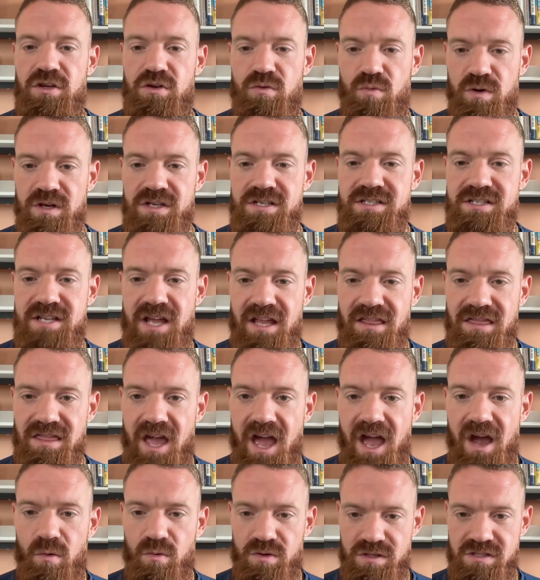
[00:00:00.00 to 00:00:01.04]
you reset
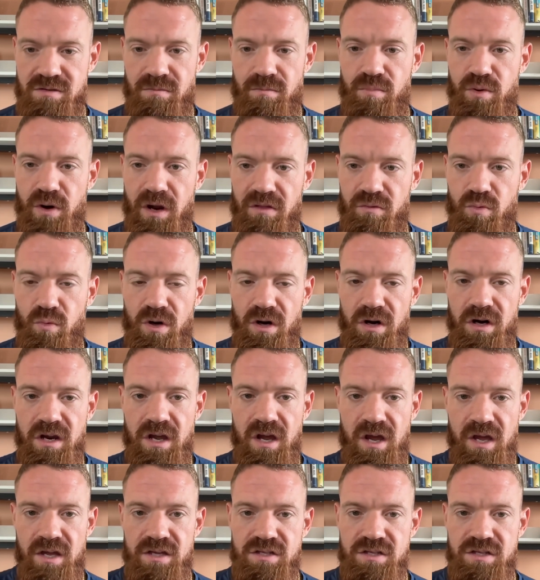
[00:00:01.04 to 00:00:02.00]
that with some breath work?